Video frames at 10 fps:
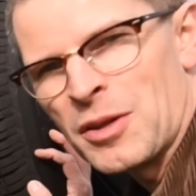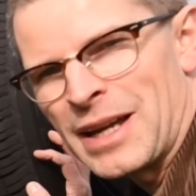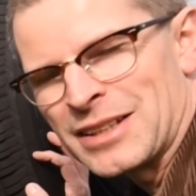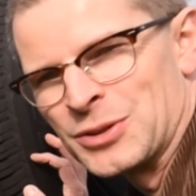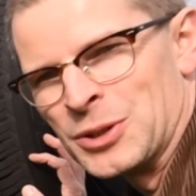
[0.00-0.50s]
the
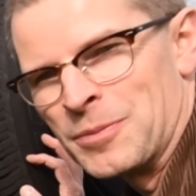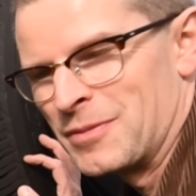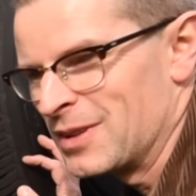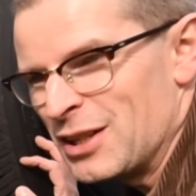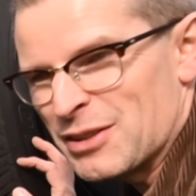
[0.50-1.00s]
back door.
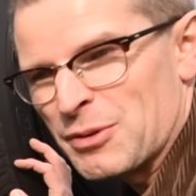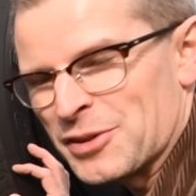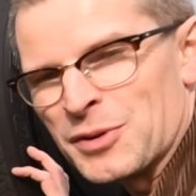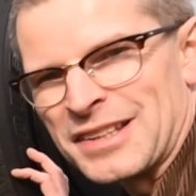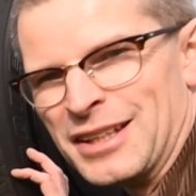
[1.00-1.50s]
It's where
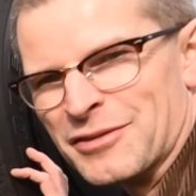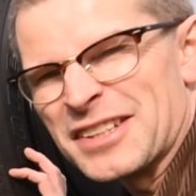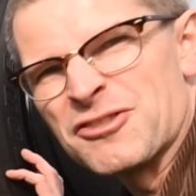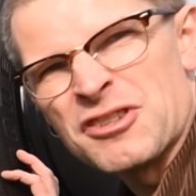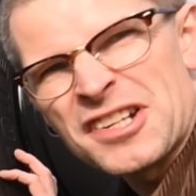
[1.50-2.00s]
it's always lived.
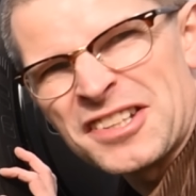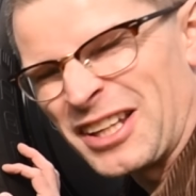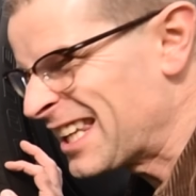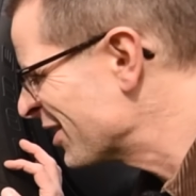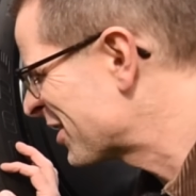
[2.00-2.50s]
It's
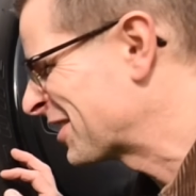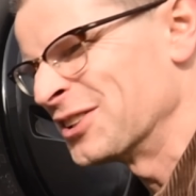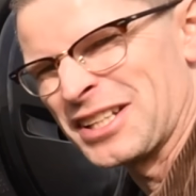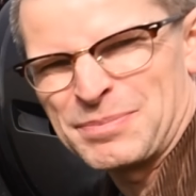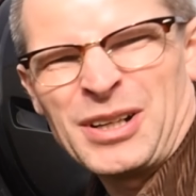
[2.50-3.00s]
traditional. It looks
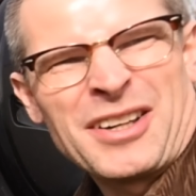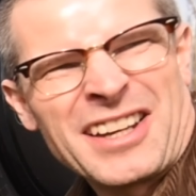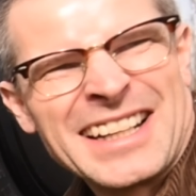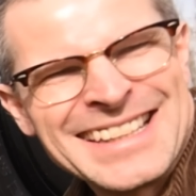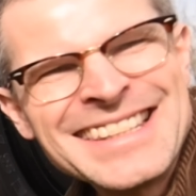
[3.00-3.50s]
good. It's part of
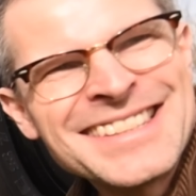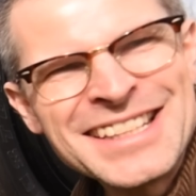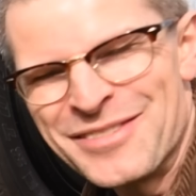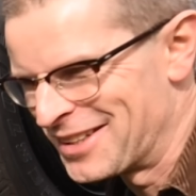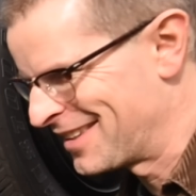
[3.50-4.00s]
the
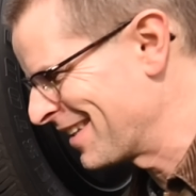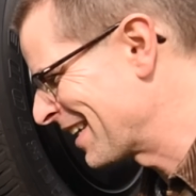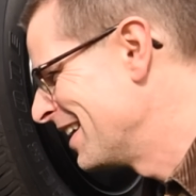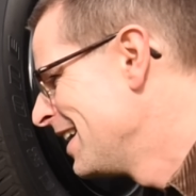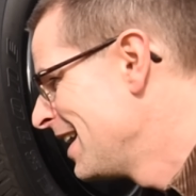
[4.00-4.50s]
identity of this
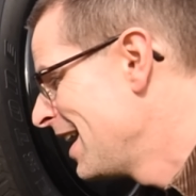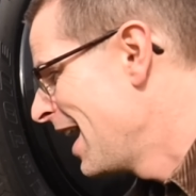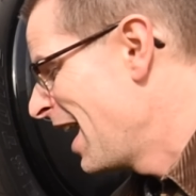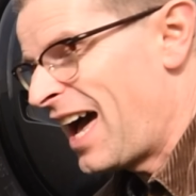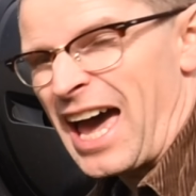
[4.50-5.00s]
thing.
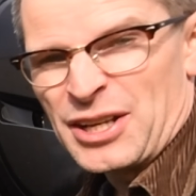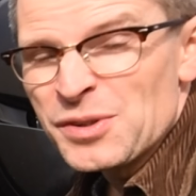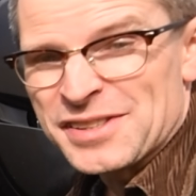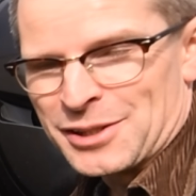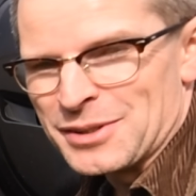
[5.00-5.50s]
And
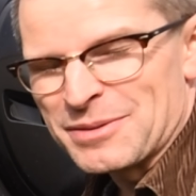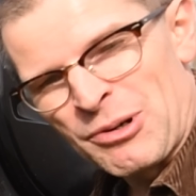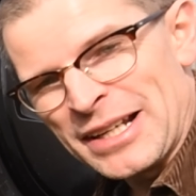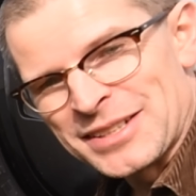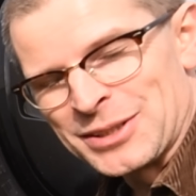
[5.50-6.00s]
also, it's
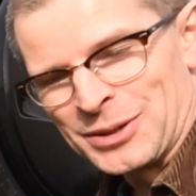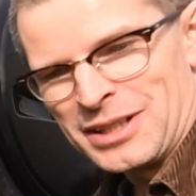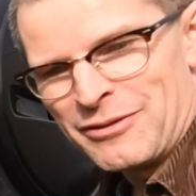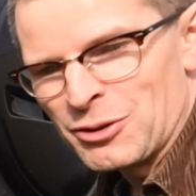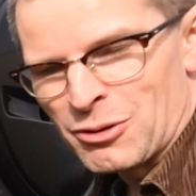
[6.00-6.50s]
practical.
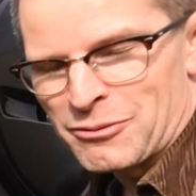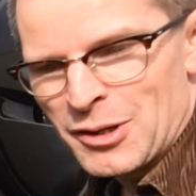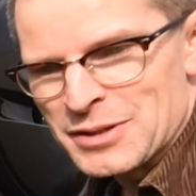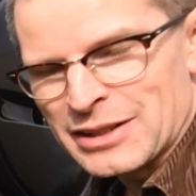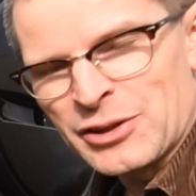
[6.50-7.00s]
If you're
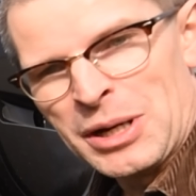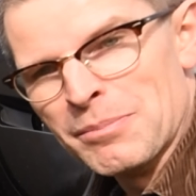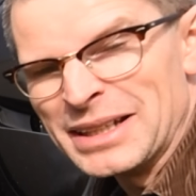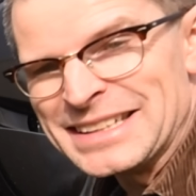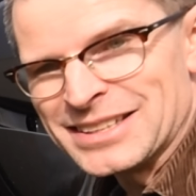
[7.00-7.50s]
off-roading and you've got
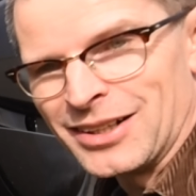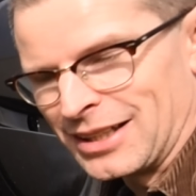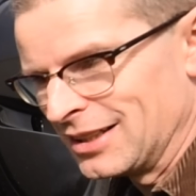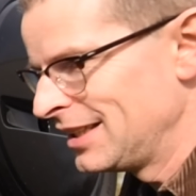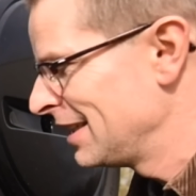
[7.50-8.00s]
a muddy
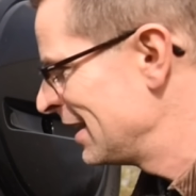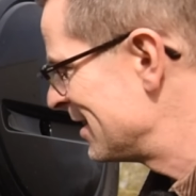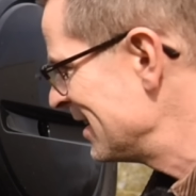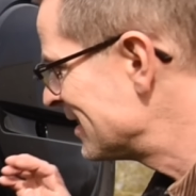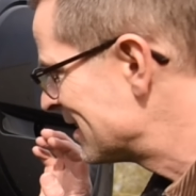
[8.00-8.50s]
tyre,
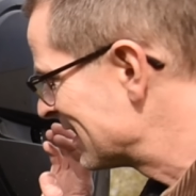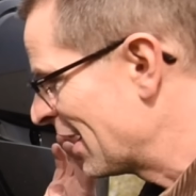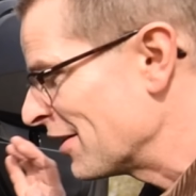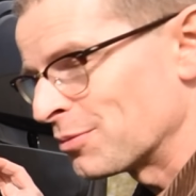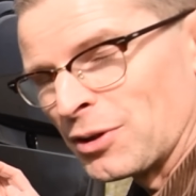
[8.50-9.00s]
it's easy to
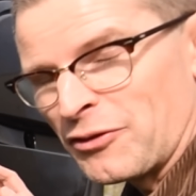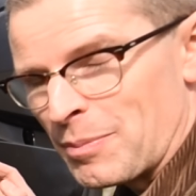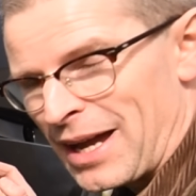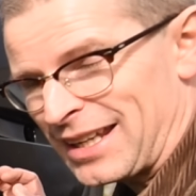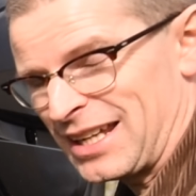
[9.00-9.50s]
get this one off
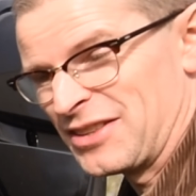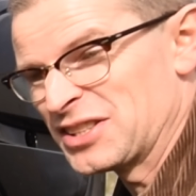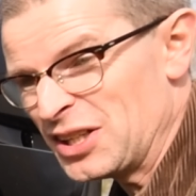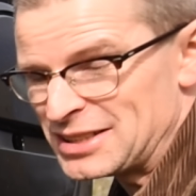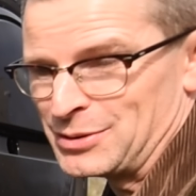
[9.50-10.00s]
the back and the
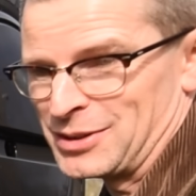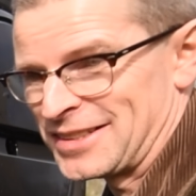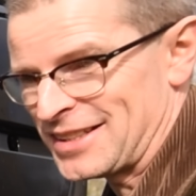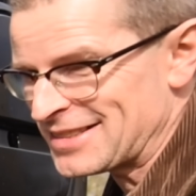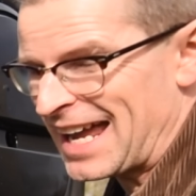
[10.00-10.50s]
dirty one
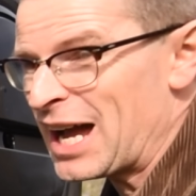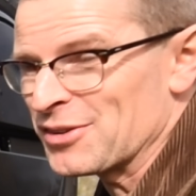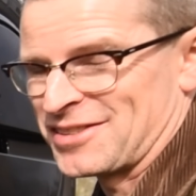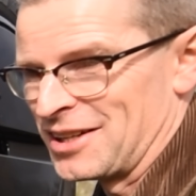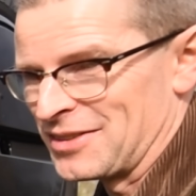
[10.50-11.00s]
stays
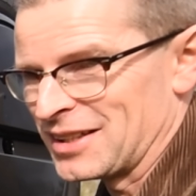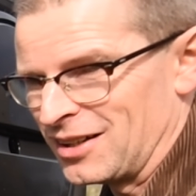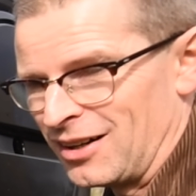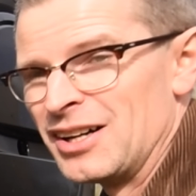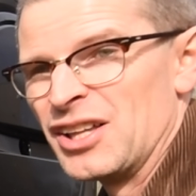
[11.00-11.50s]
outside the
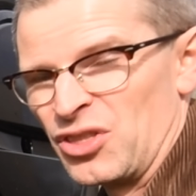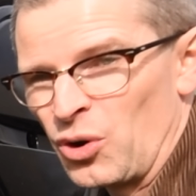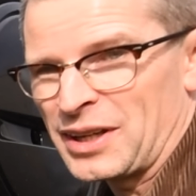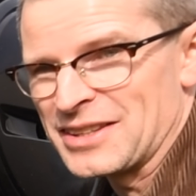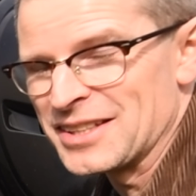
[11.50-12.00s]
car,
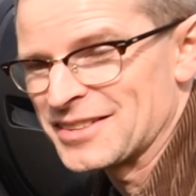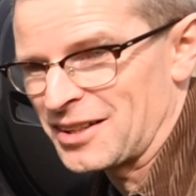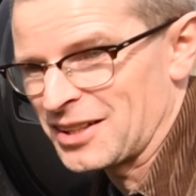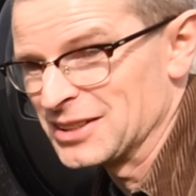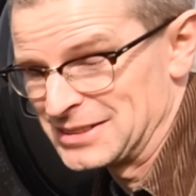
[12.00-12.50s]
not getting the
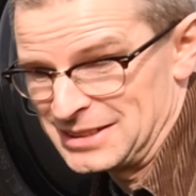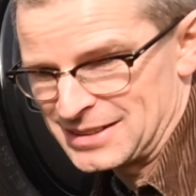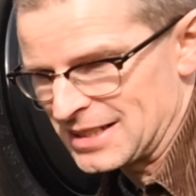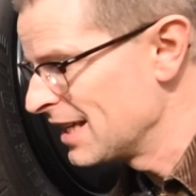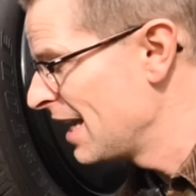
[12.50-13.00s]
inside of the car
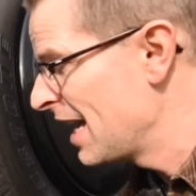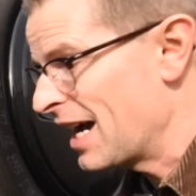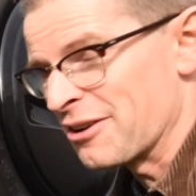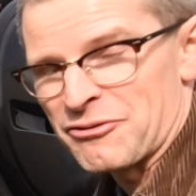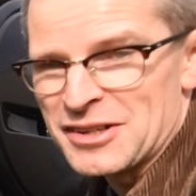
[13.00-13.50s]
dirty.
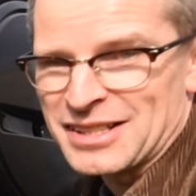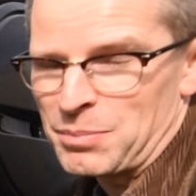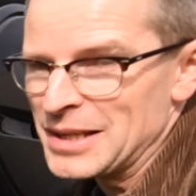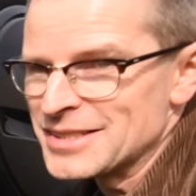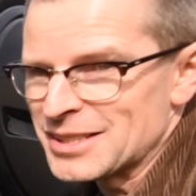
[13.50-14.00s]
And it frees
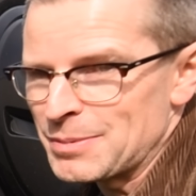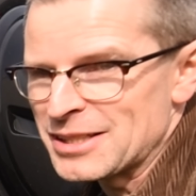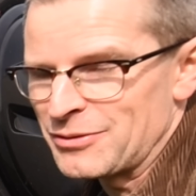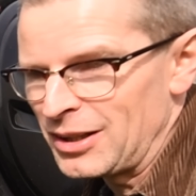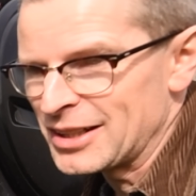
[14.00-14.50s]
up plenty of
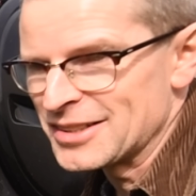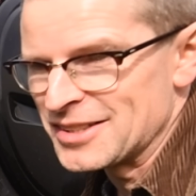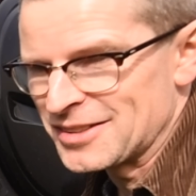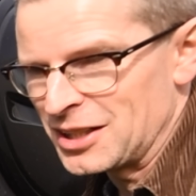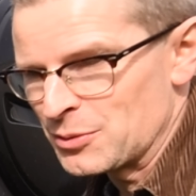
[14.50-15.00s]
space for luggage
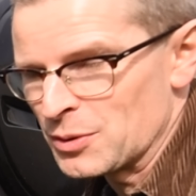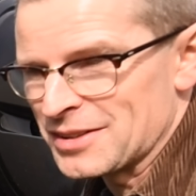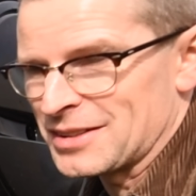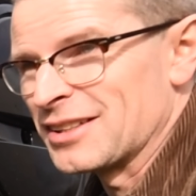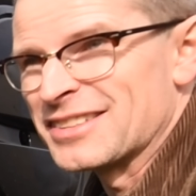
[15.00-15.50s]
inside, where
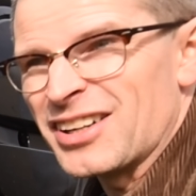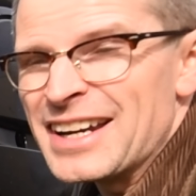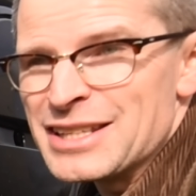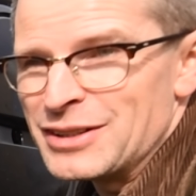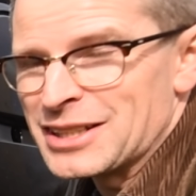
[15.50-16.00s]
it's a
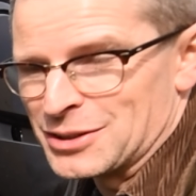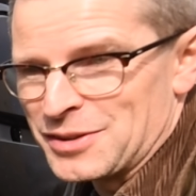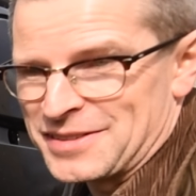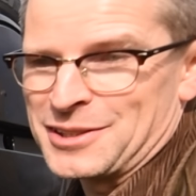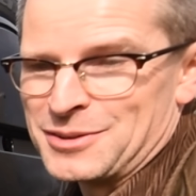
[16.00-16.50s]
tiny
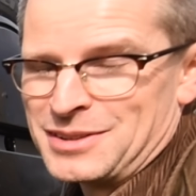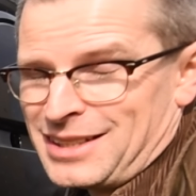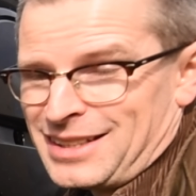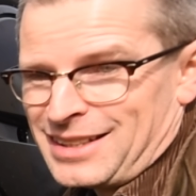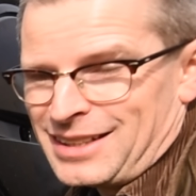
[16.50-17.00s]
vehicle, so,
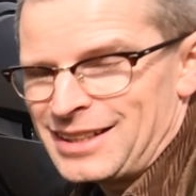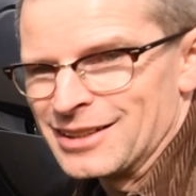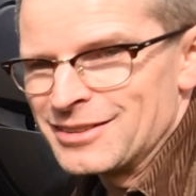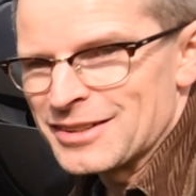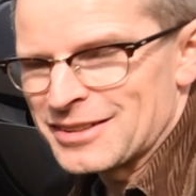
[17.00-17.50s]

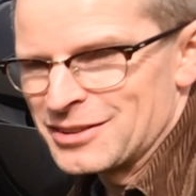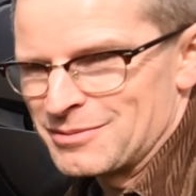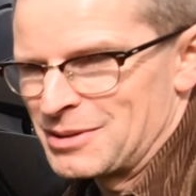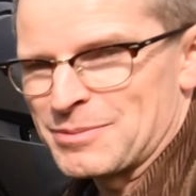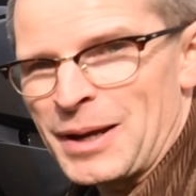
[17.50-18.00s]

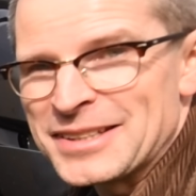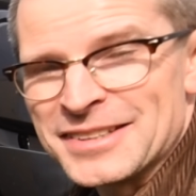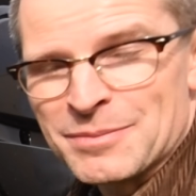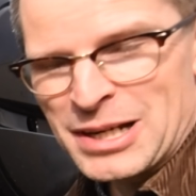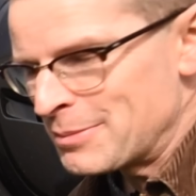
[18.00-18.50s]
space
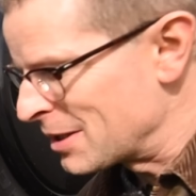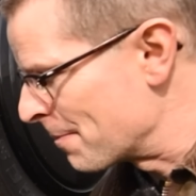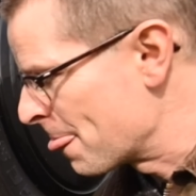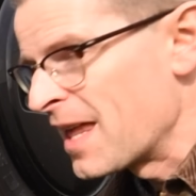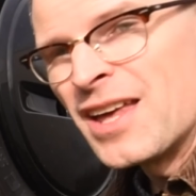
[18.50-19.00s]
is a
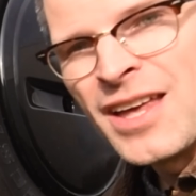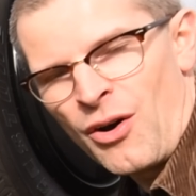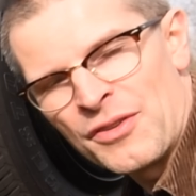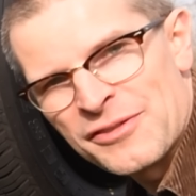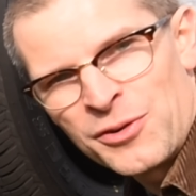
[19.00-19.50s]
premium.
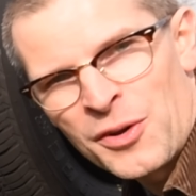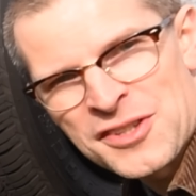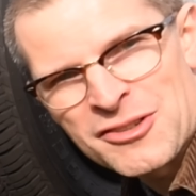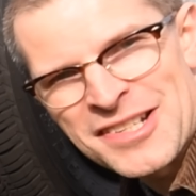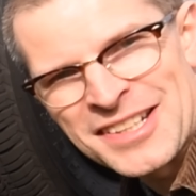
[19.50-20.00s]
On this
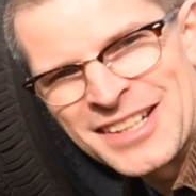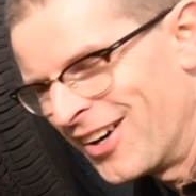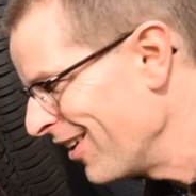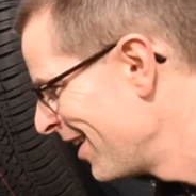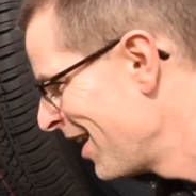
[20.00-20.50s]
fourth generation
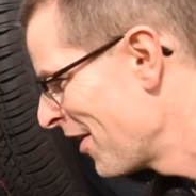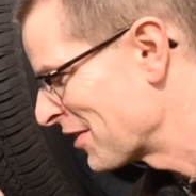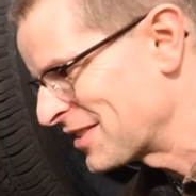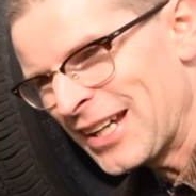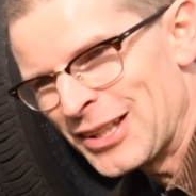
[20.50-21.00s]
car,
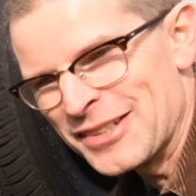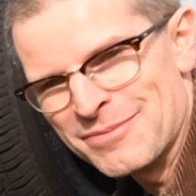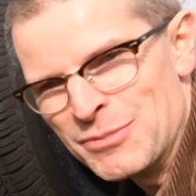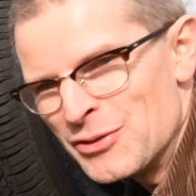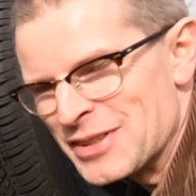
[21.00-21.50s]
the taillights
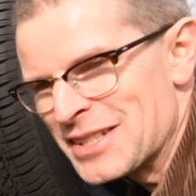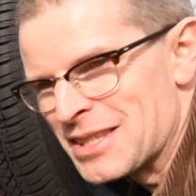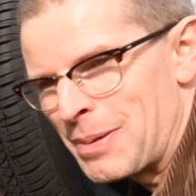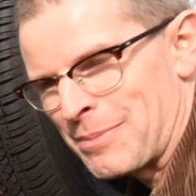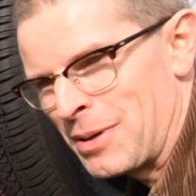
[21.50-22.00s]
have moved
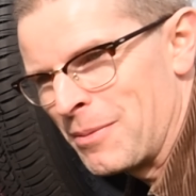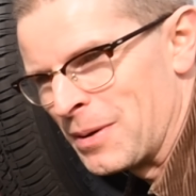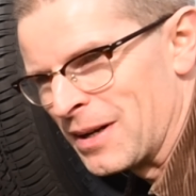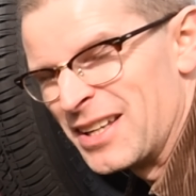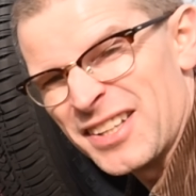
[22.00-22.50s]
into the back
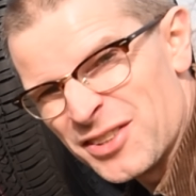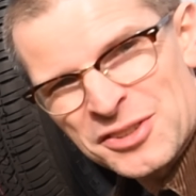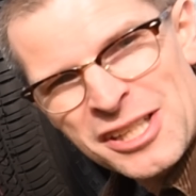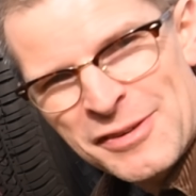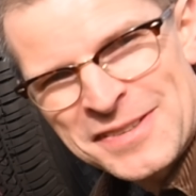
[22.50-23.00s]
bumper. It's
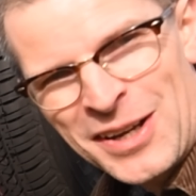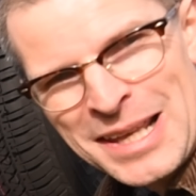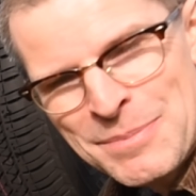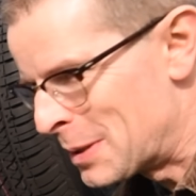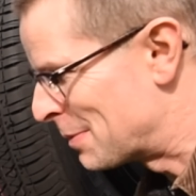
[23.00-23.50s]
not just for
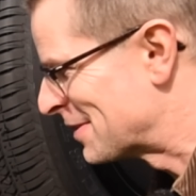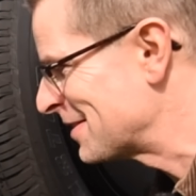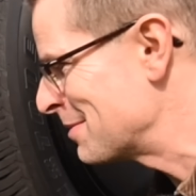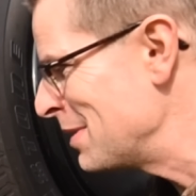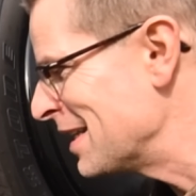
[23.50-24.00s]
styling
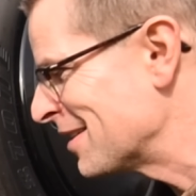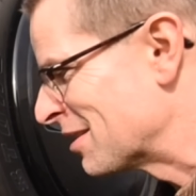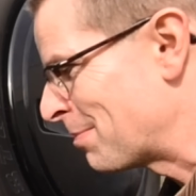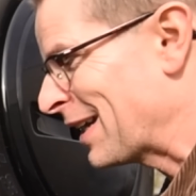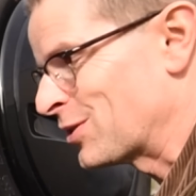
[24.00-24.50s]
purposes, it means
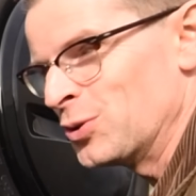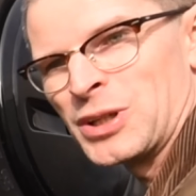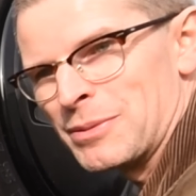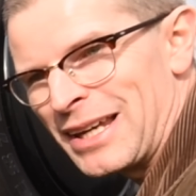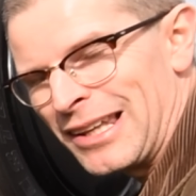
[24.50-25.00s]
the back
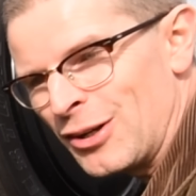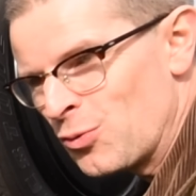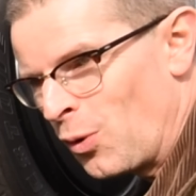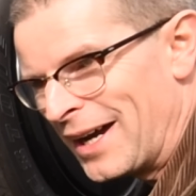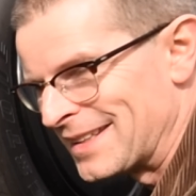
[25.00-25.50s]
door can be a
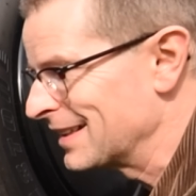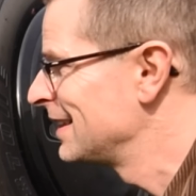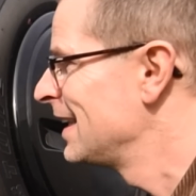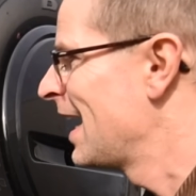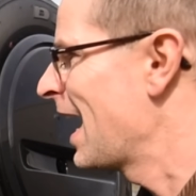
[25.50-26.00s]
load wider.
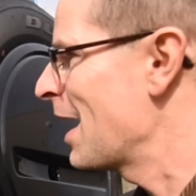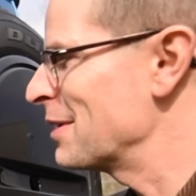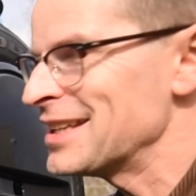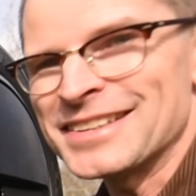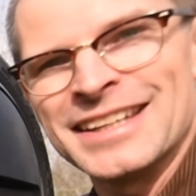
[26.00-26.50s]
It
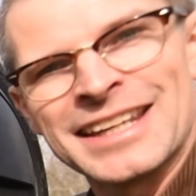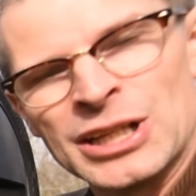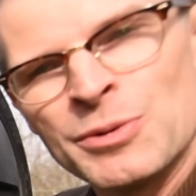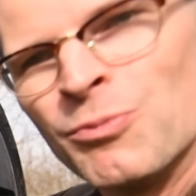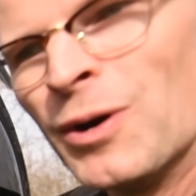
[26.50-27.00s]
means it
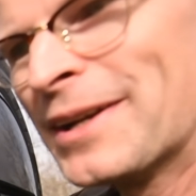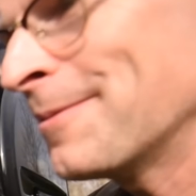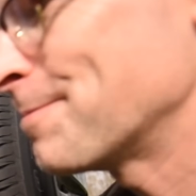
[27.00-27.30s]
can open wider